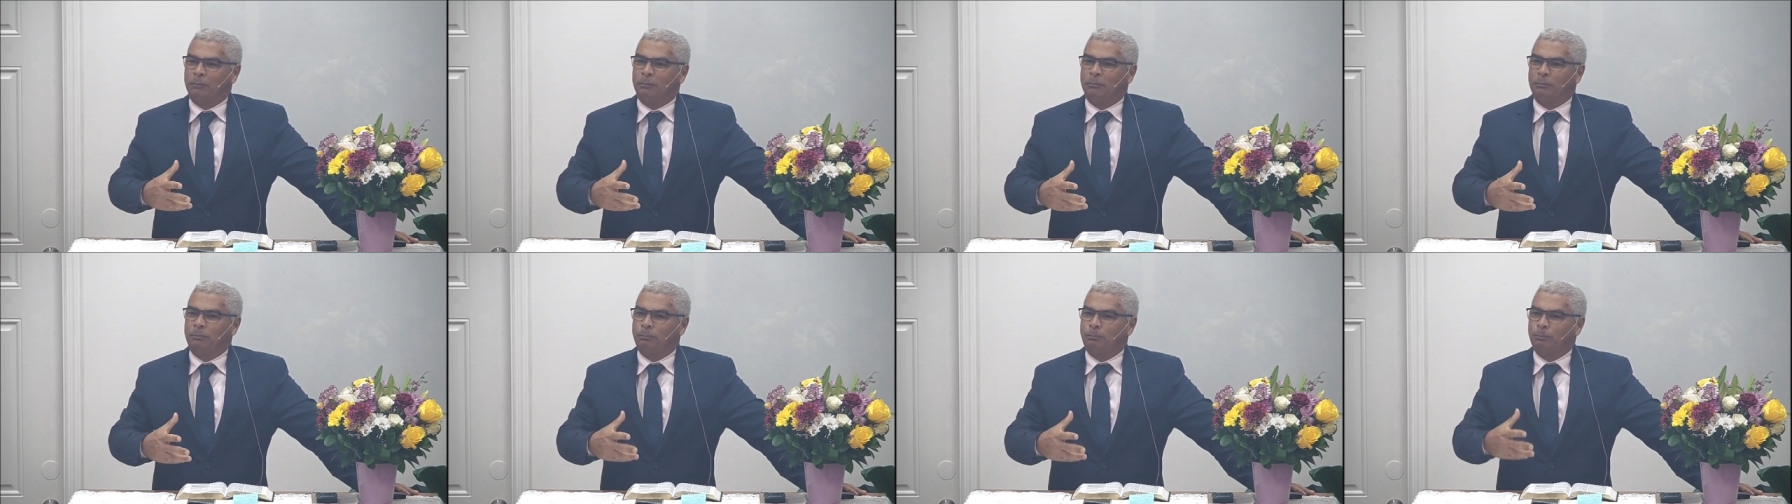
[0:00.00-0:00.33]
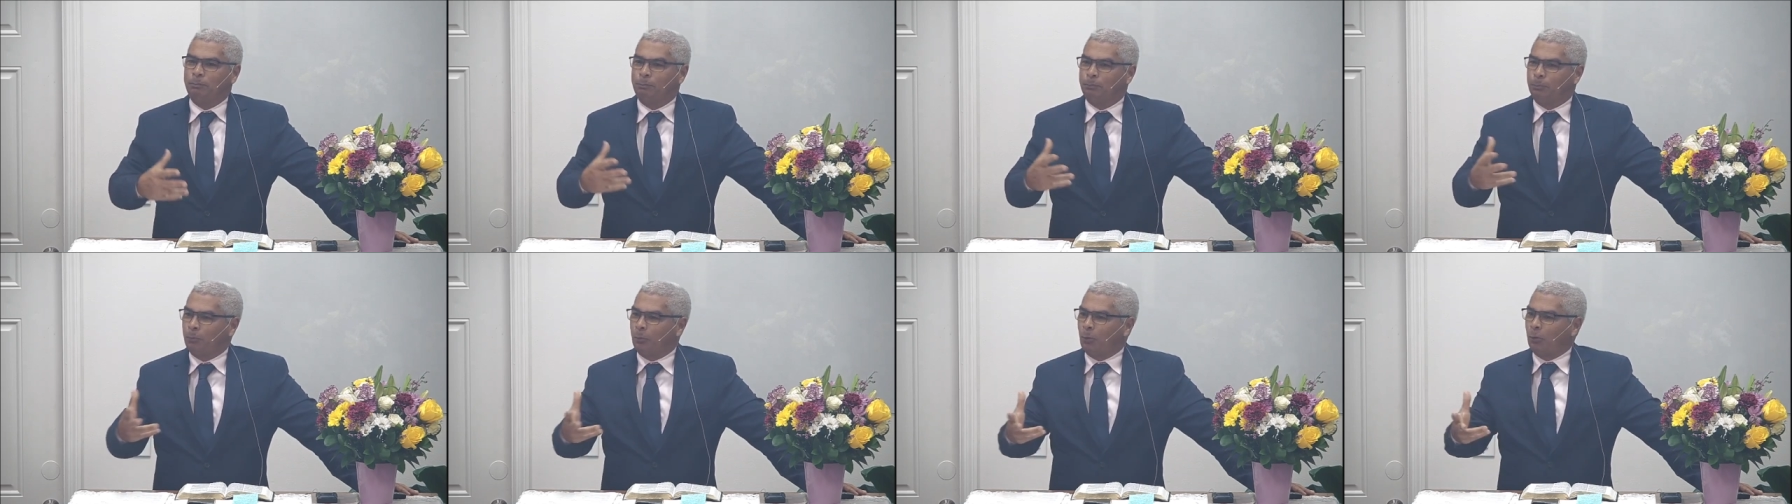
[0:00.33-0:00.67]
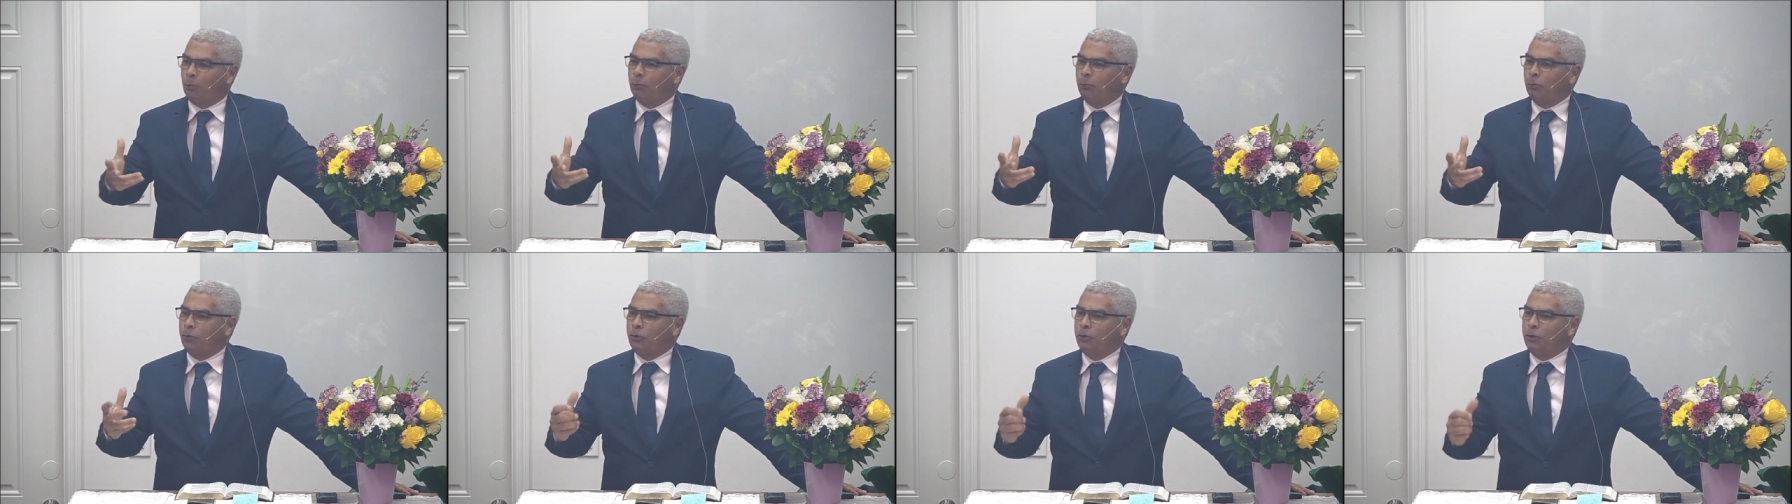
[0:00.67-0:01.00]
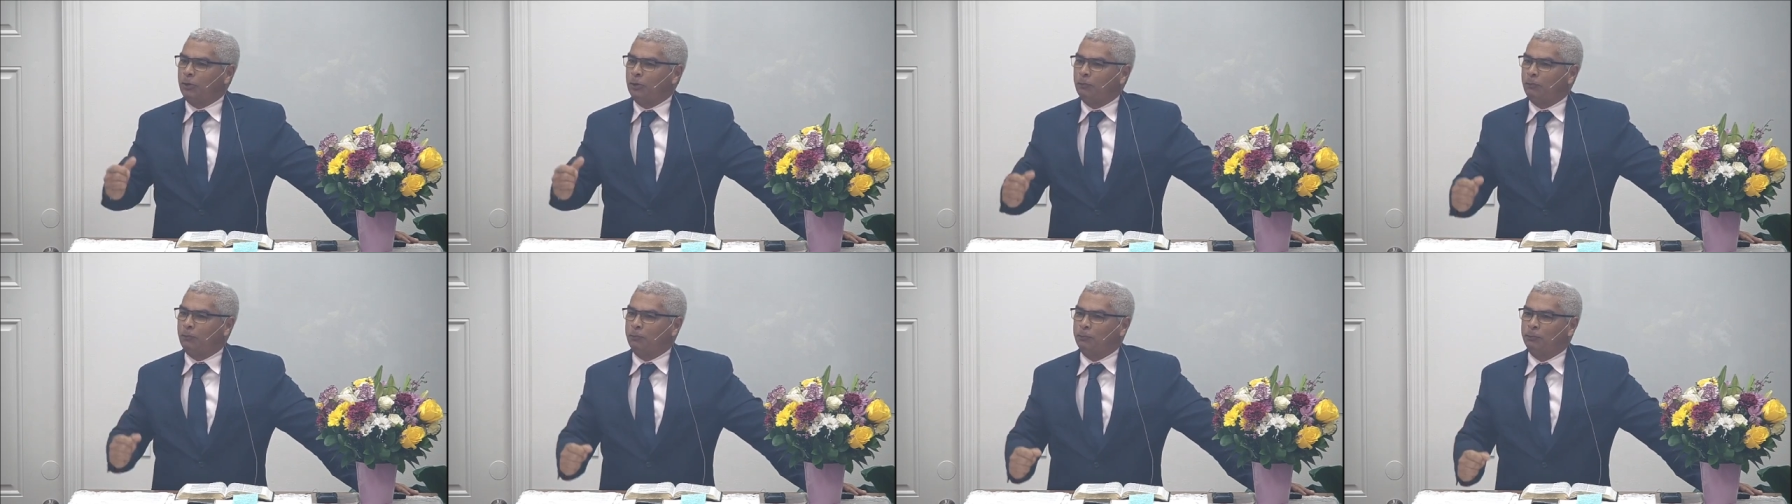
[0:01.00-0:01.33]
say
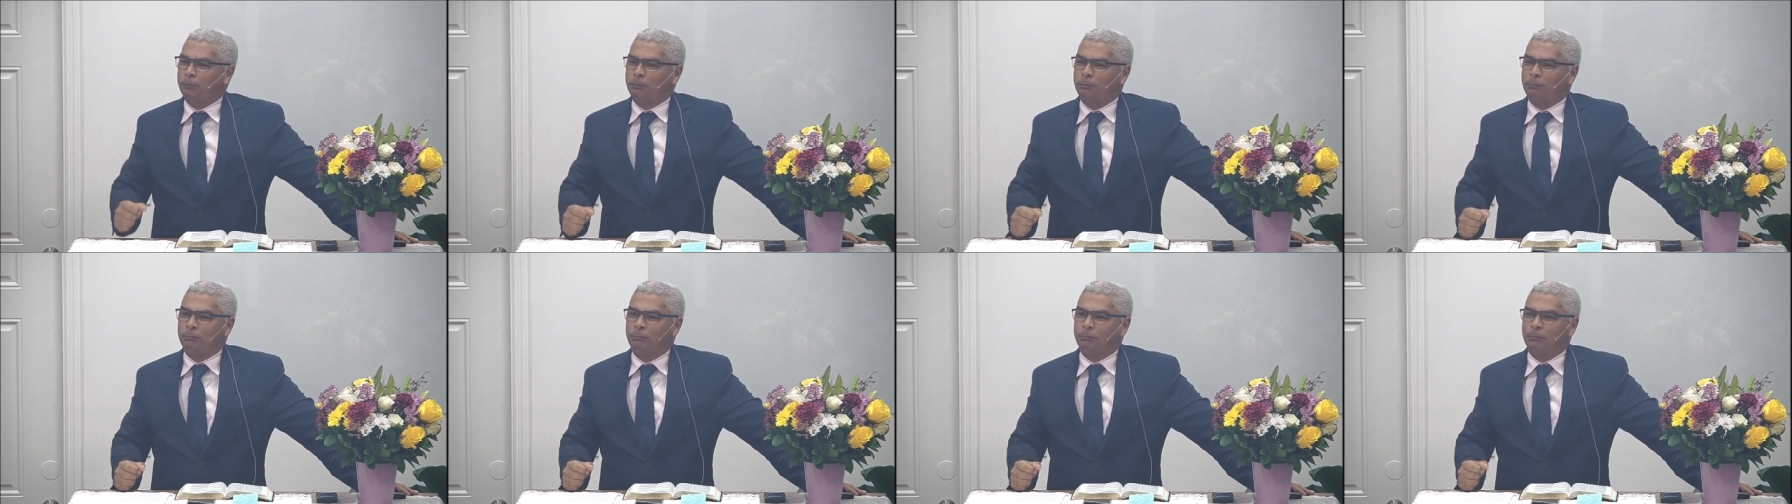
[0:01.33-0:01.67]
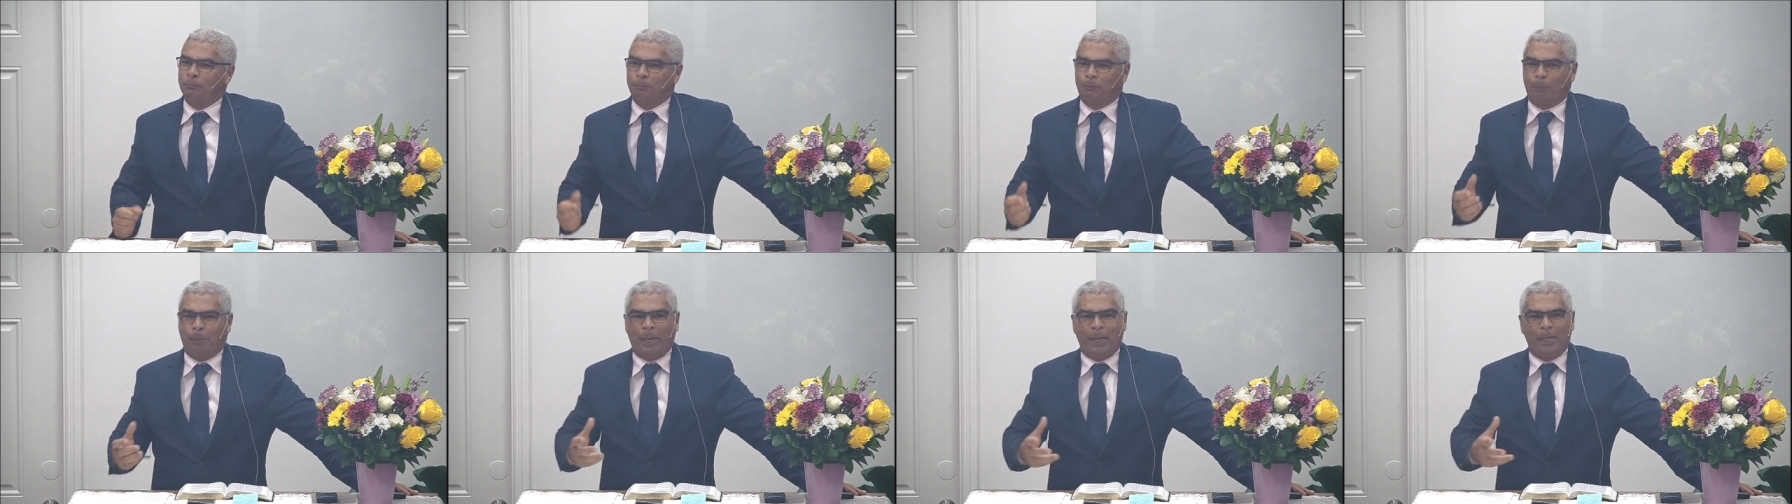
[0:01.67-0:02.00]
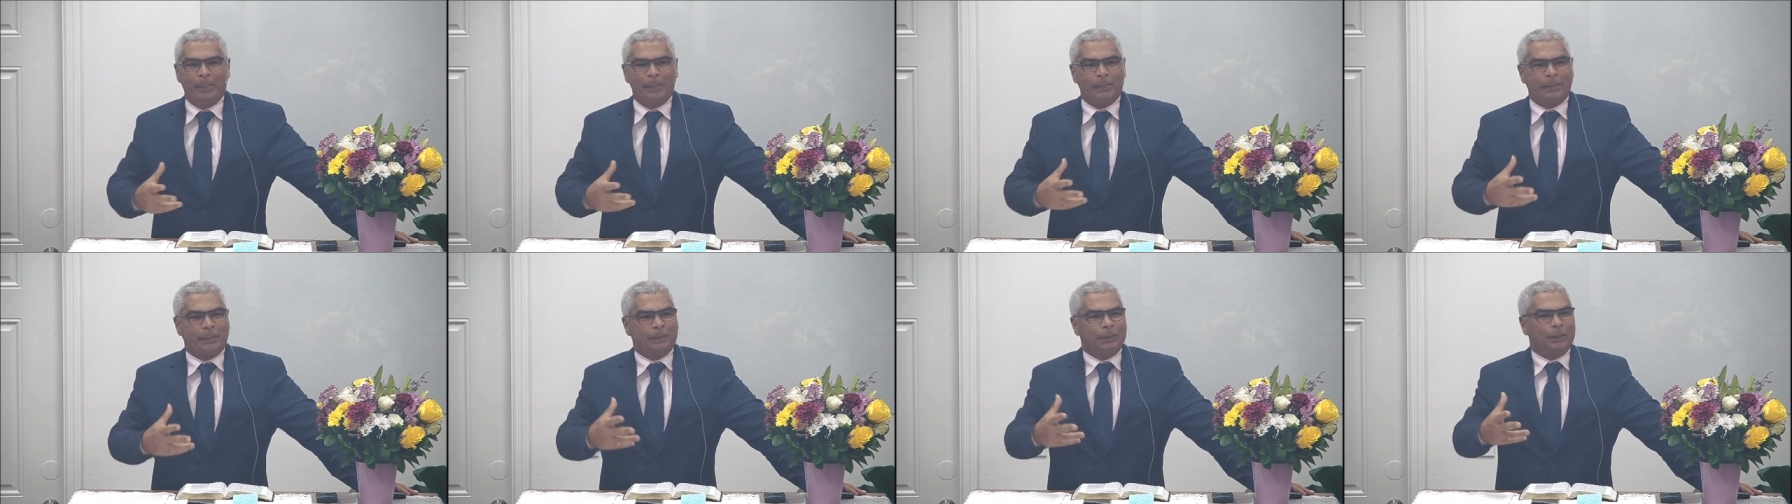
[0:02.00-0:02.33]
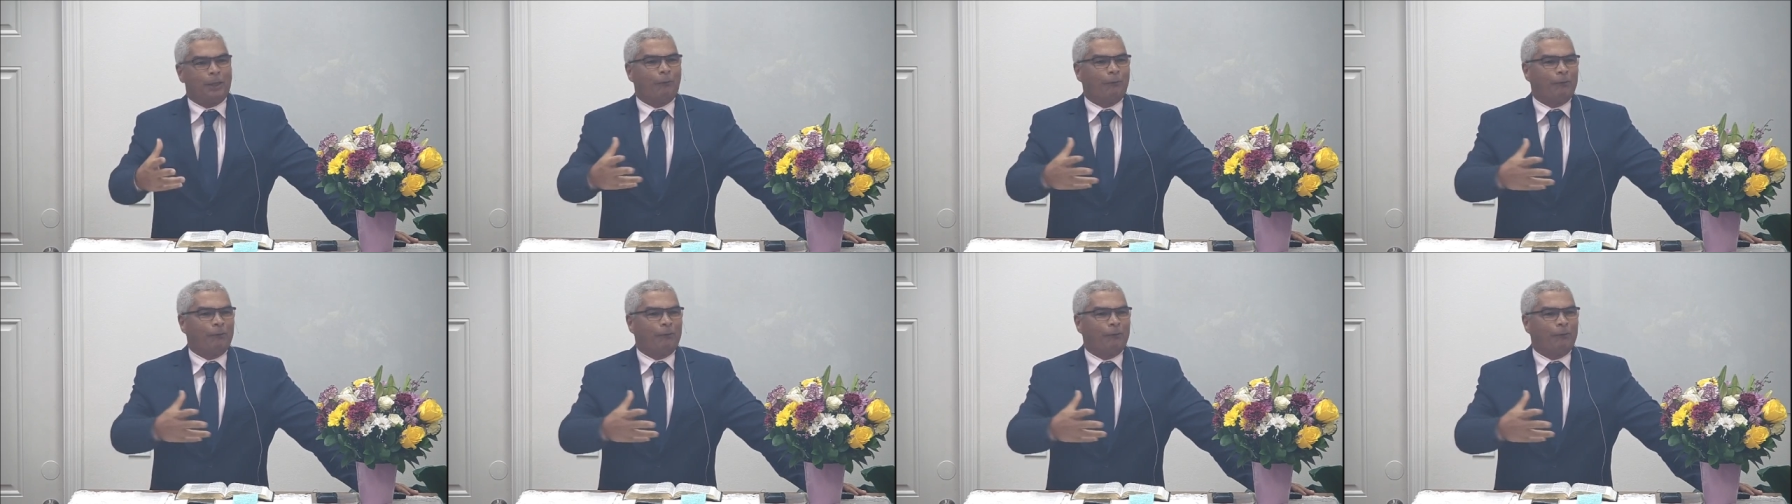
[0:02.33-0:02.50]
very productive,